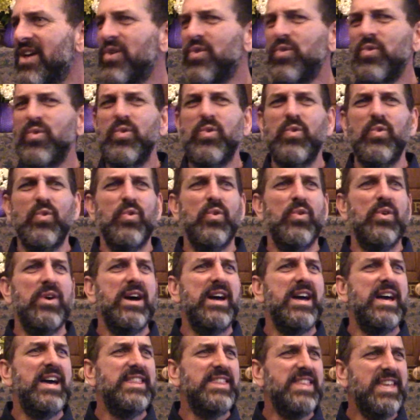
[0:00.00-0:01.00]
Ooh,
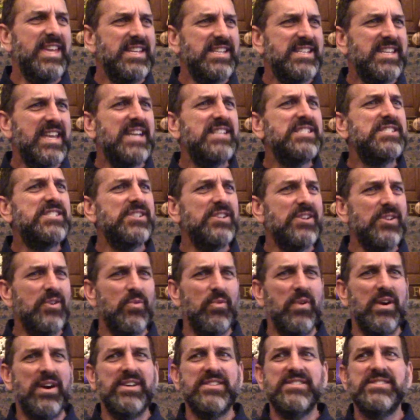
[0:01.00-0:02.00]
and the intentional
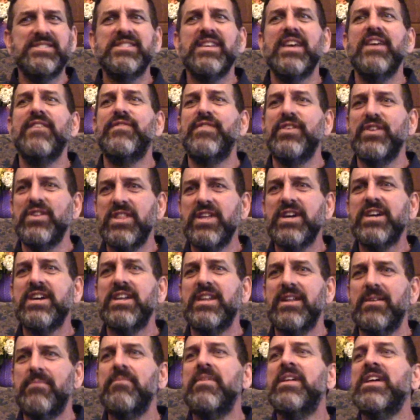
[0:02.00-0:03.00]
ones, if you look at
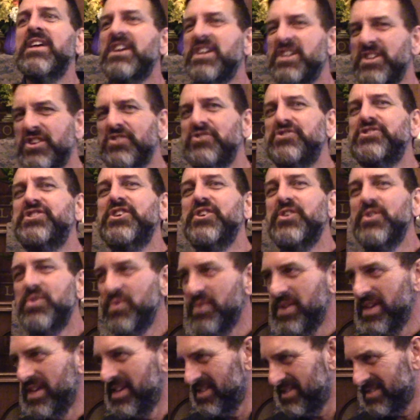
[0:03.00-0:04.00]
them, you're
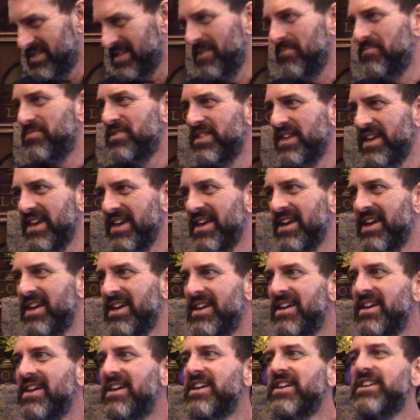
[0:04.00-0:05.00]
doing something.
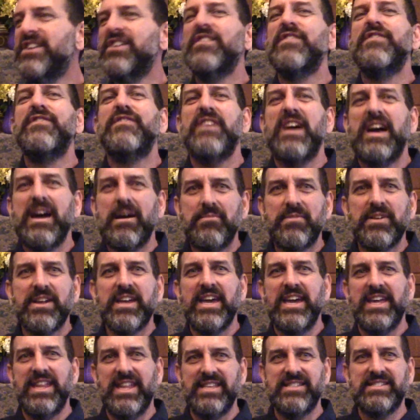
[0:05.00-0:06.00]
You're
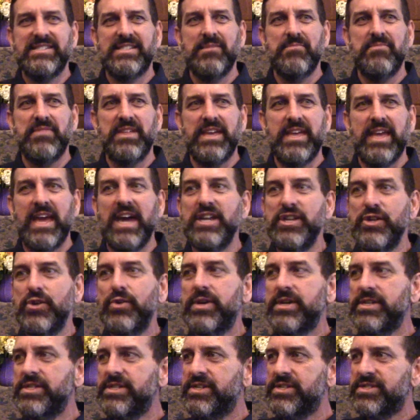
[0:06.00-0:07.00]
fabricating something. And you
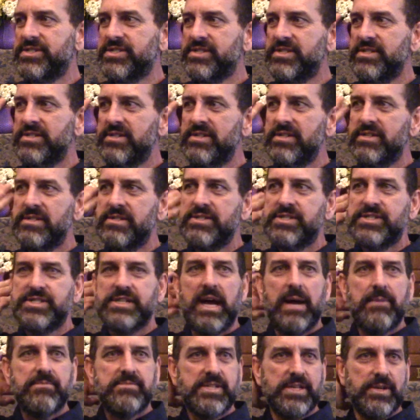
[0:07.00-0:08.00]
can just
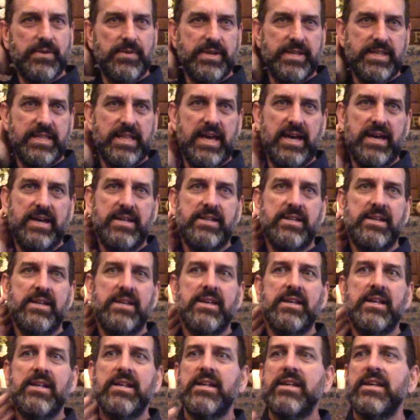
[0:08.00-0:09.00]
stop doing that.
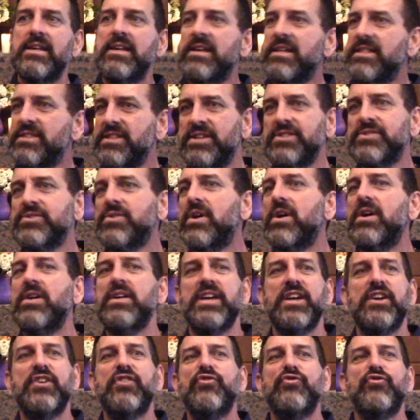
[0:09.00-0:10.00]
These are all
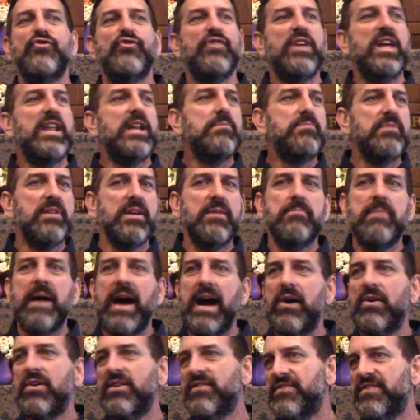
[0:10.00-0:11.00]
incredibly
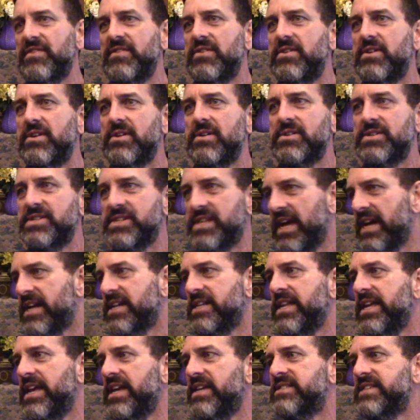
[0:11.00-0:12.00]
powerful
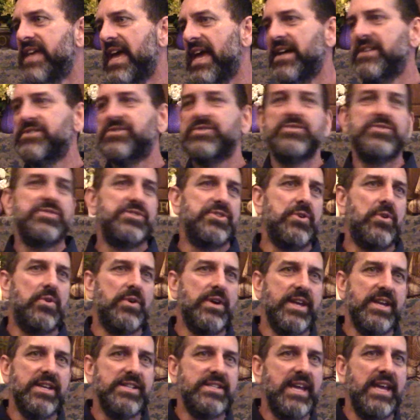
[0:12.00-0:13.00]
techniques, answers, and
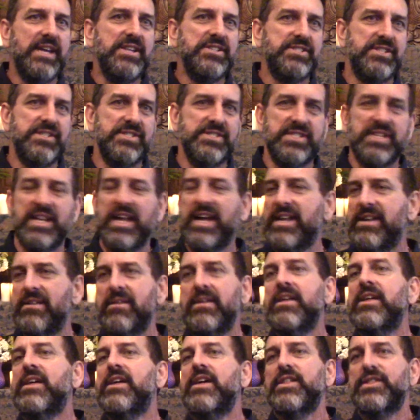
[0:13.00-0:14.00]
orientations. And I
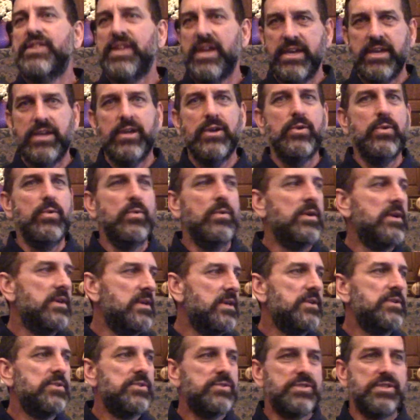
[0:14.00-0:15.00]
thank you.
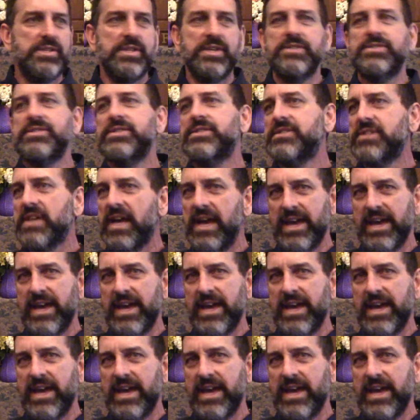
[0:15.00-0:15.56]
So this is